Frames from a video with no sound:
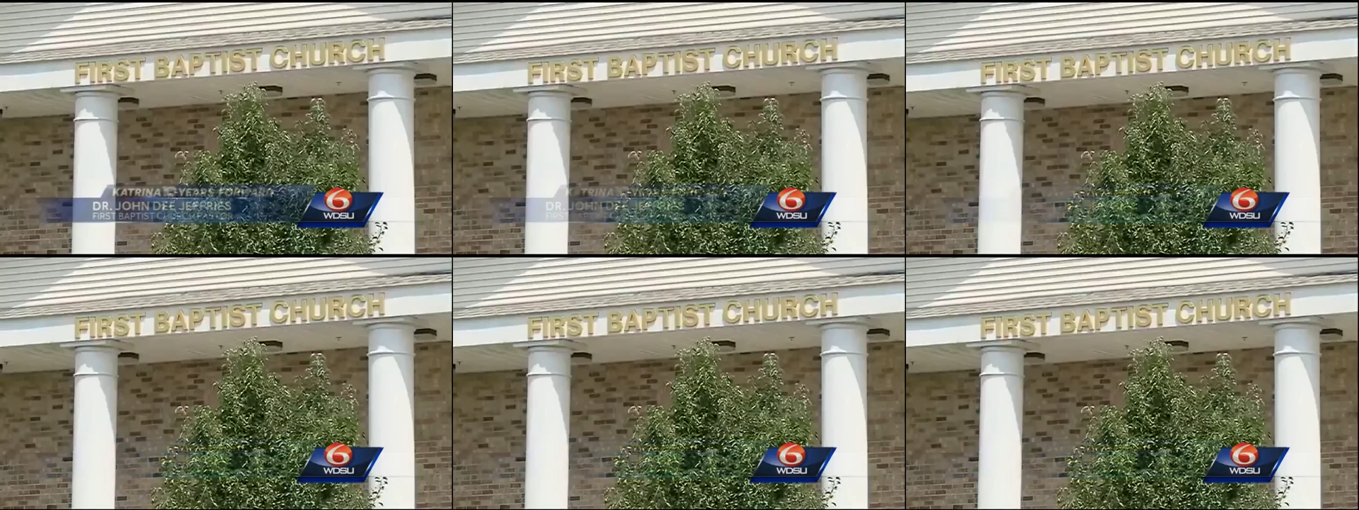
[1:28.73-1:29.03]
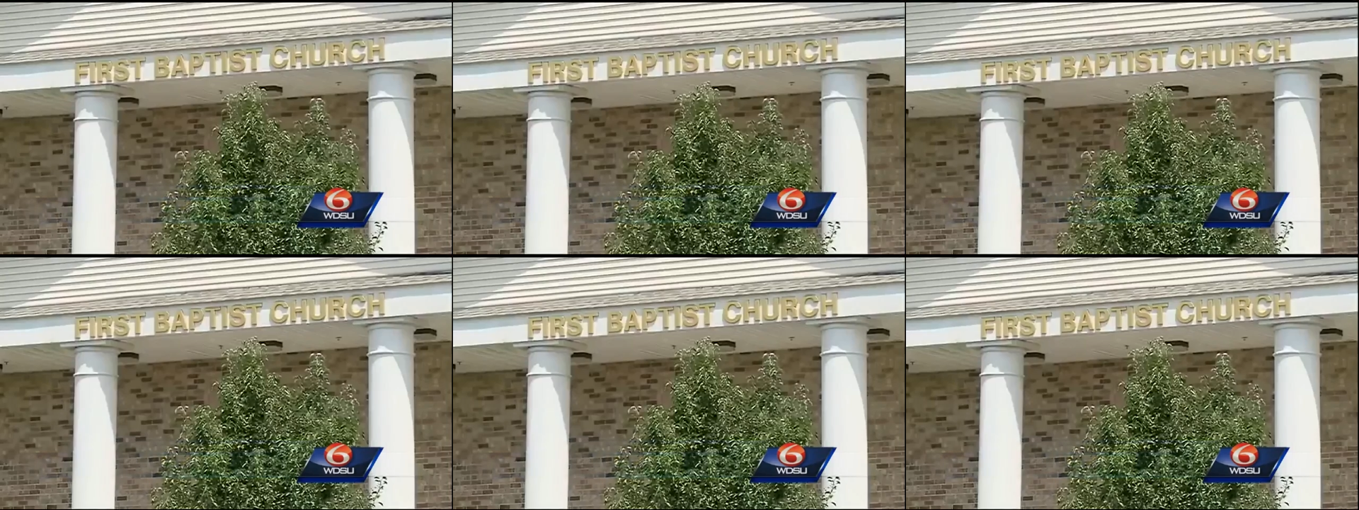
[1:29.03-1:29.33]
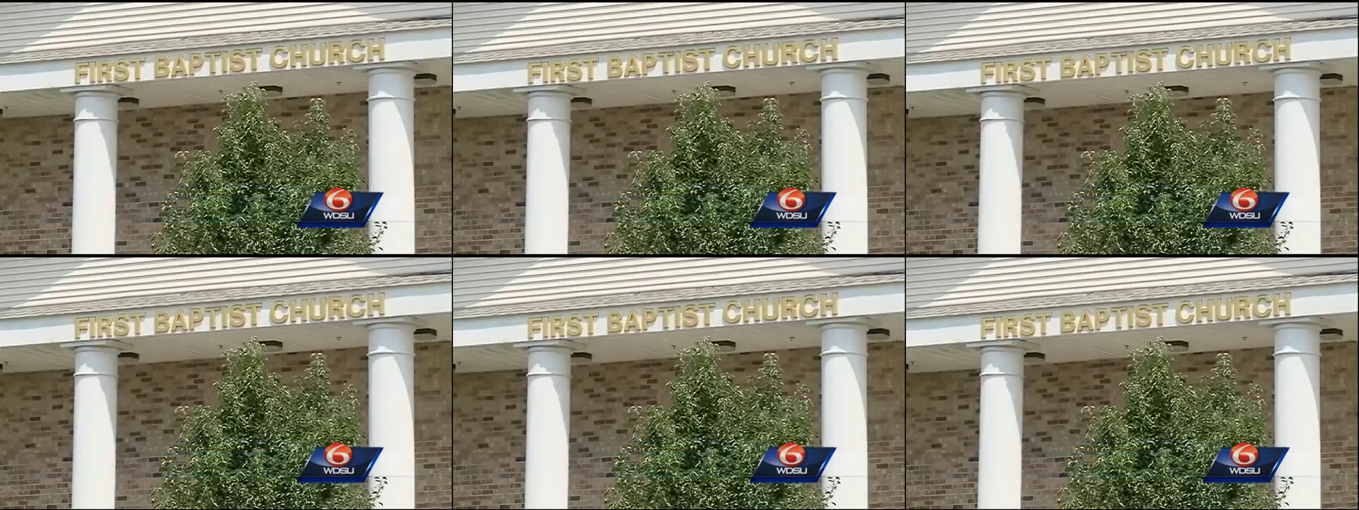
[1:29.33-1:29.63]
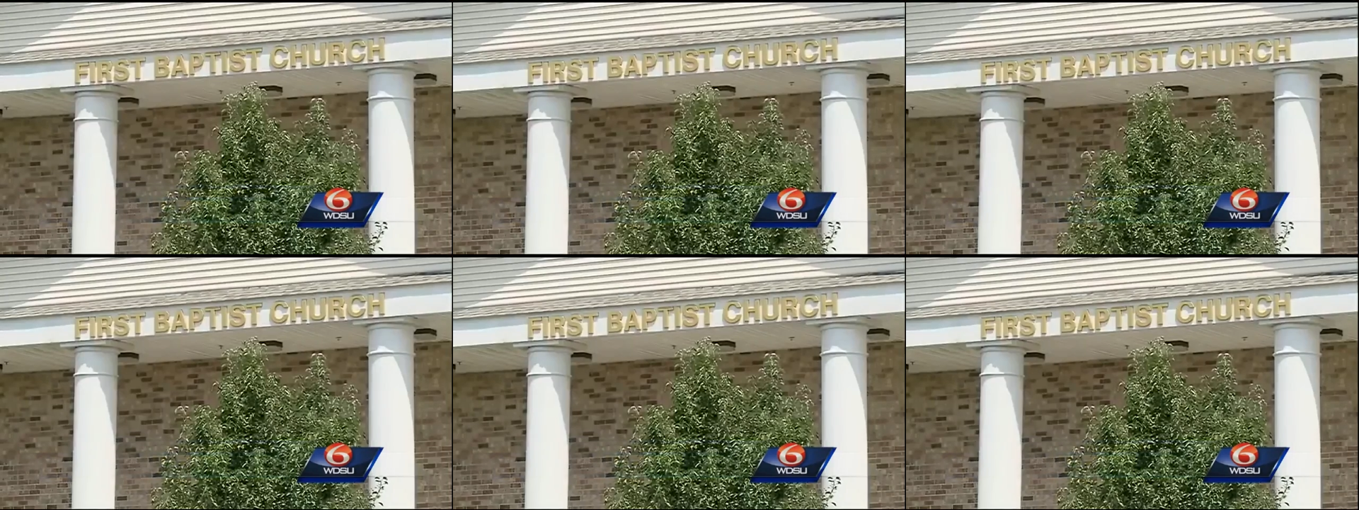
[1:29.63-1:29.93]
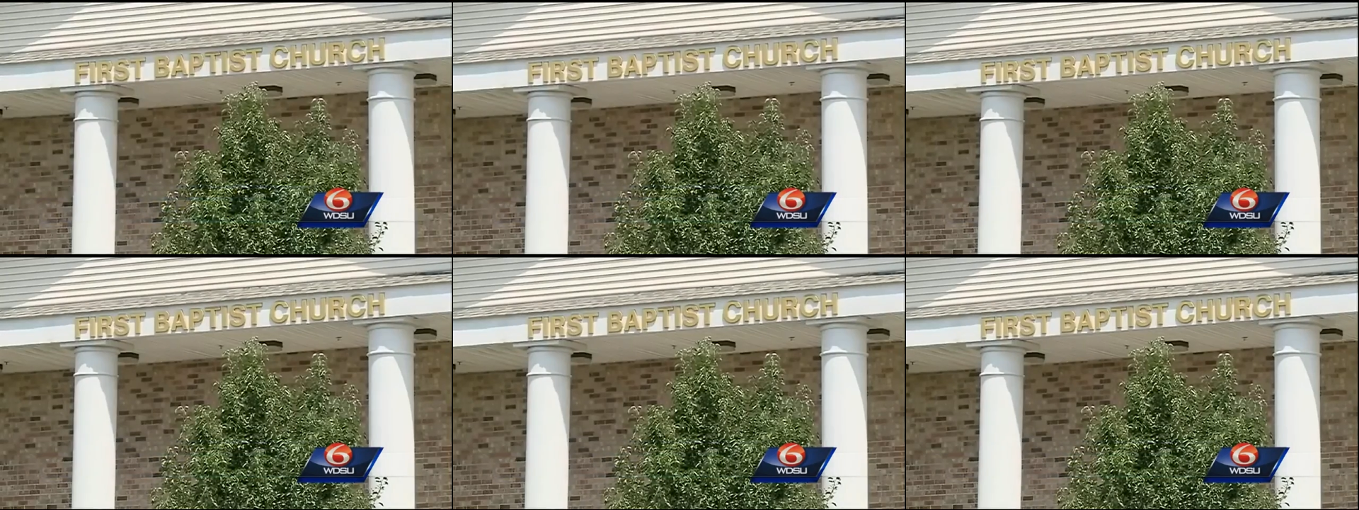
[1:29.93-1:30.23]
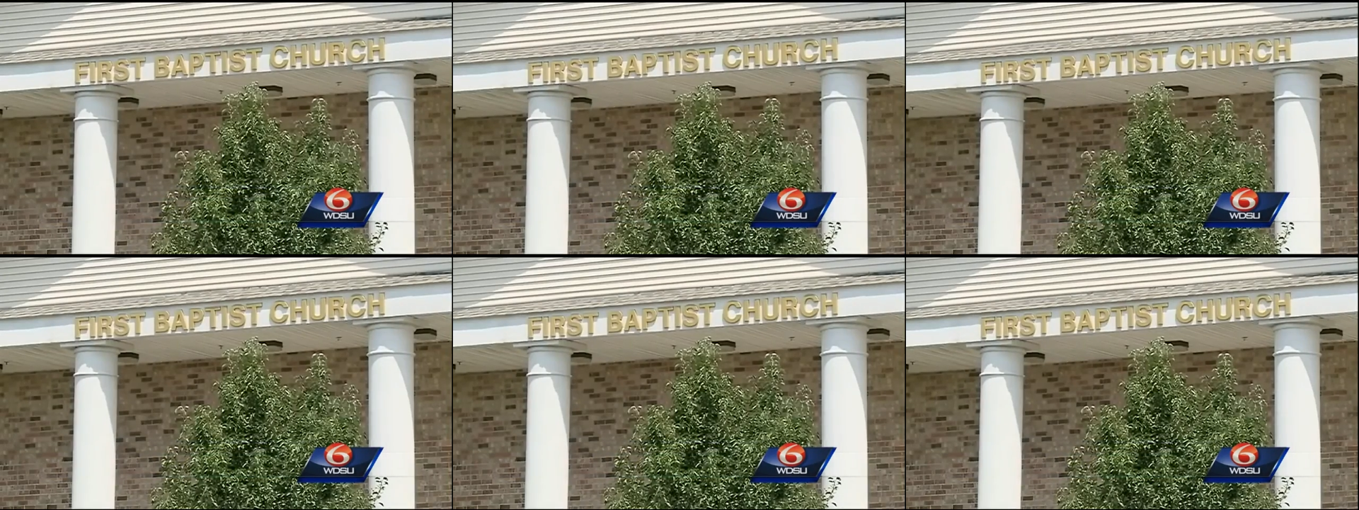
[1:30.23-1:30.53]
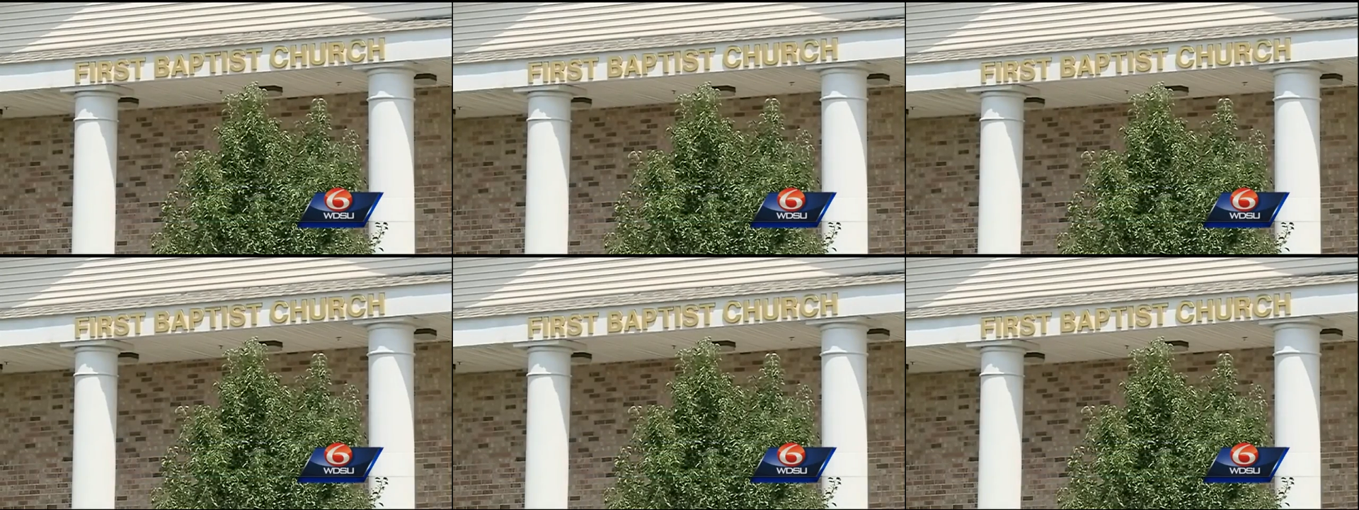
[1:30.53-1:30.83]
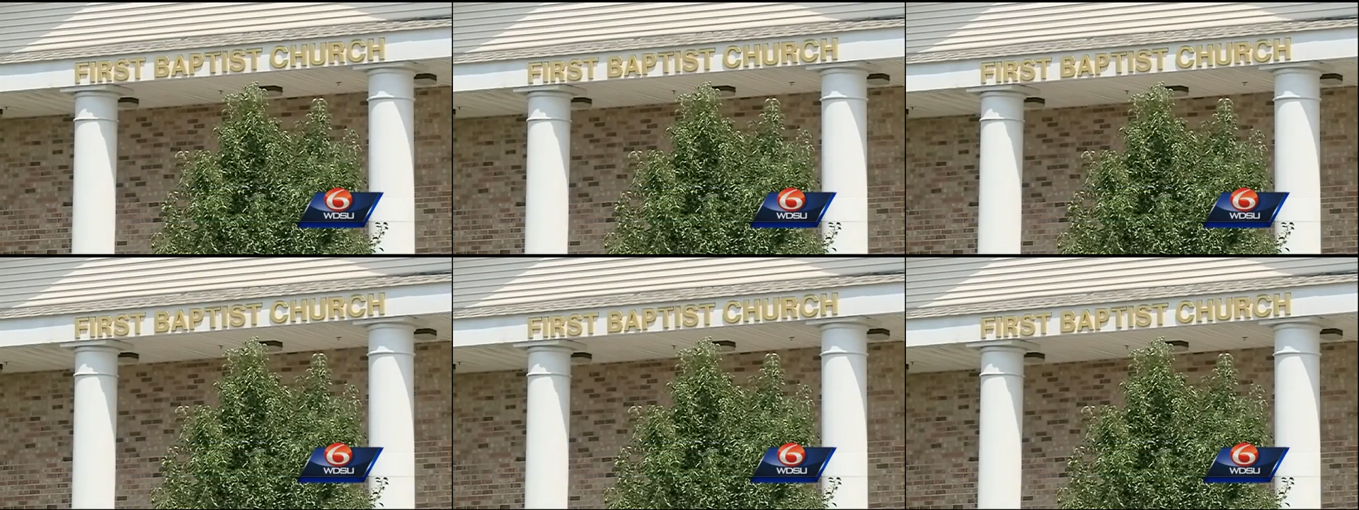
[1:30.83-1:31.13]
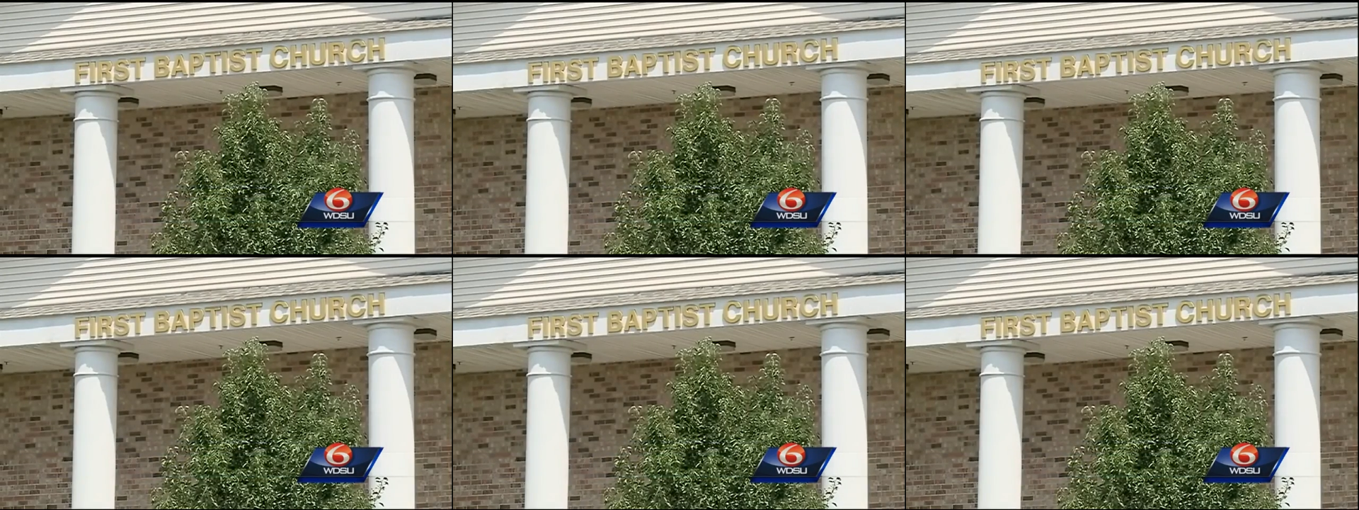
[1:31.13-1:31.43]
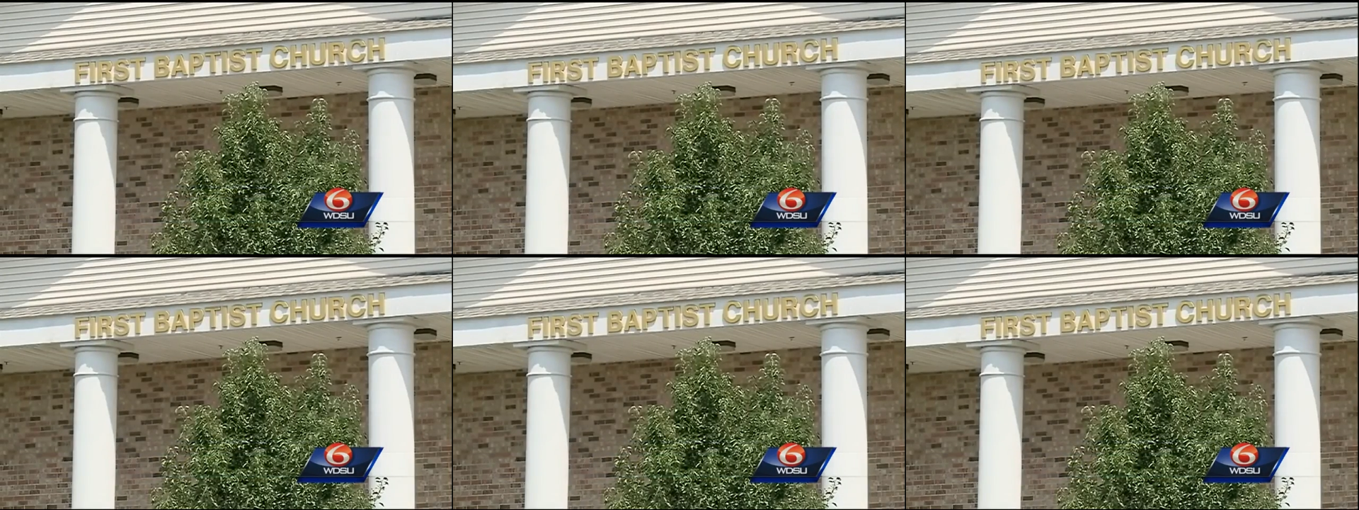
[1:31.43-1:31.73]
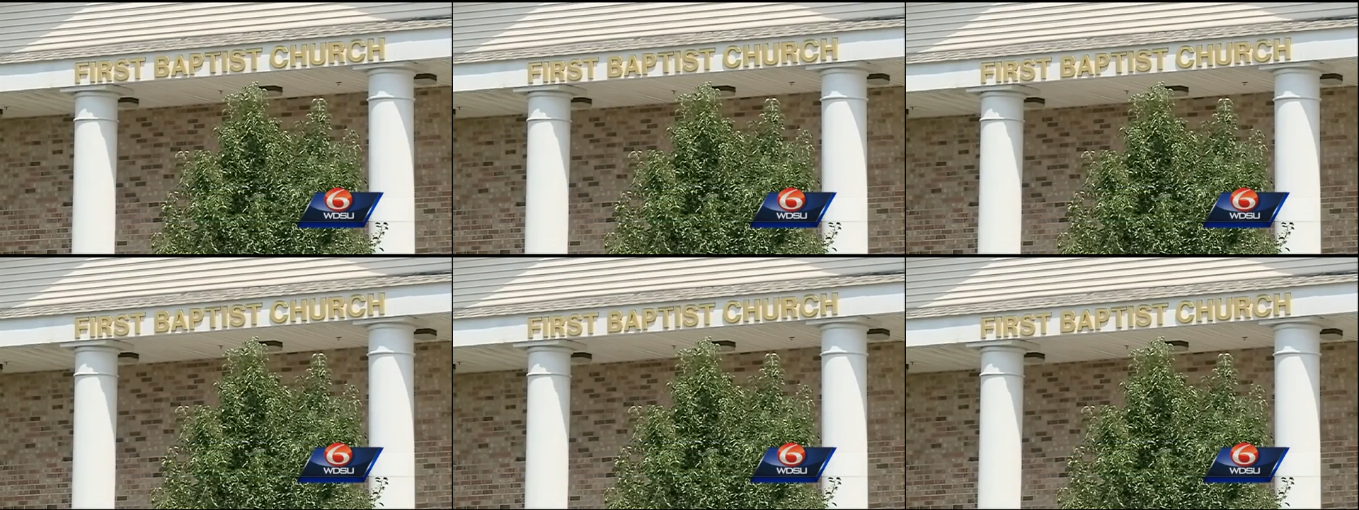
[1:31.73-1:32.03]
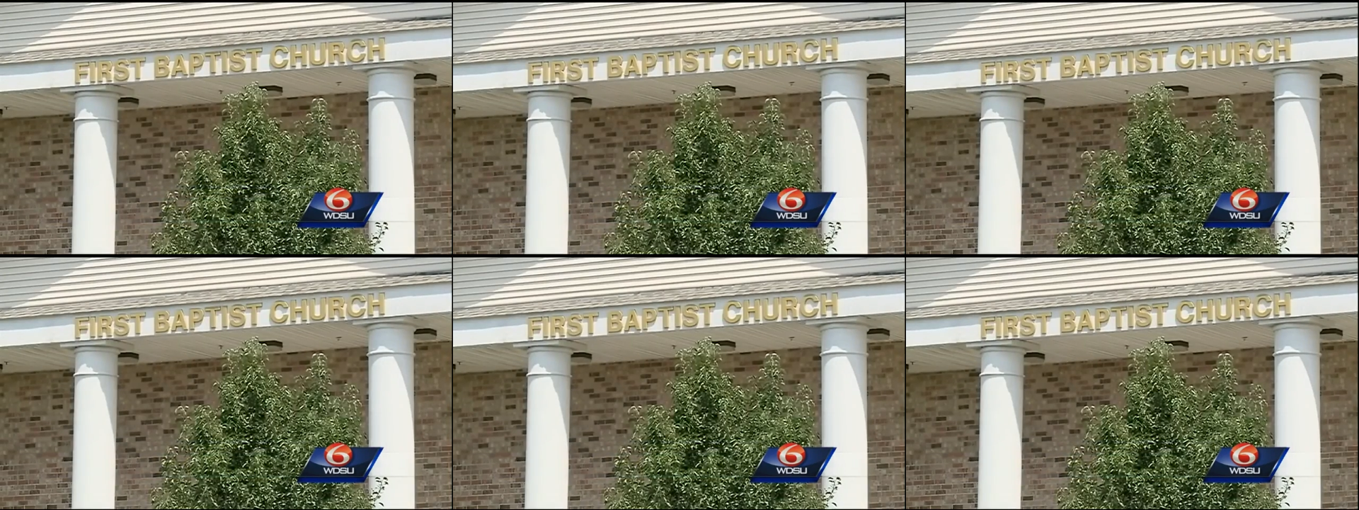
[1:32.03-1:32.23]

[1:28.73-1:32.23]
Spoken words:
Nobody's mouth can be seen.